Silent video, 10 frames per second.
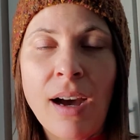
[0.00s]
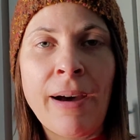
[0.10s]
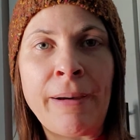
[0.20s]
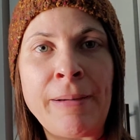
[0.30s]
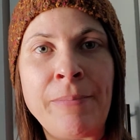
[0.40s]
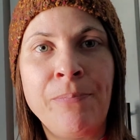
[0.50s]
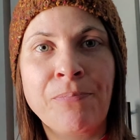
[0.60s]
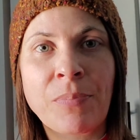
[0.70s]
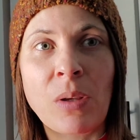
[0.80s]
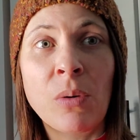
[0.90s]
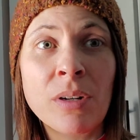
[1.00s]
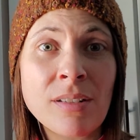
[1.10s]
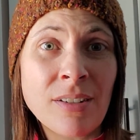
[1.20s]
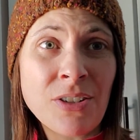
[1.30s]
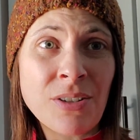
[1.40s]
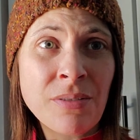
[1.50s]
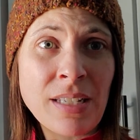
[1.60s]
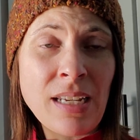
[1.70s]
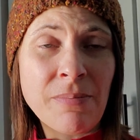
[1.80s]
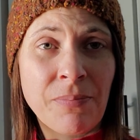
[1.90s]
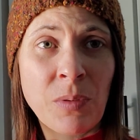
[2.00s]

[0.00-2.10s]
Um, or start your own team,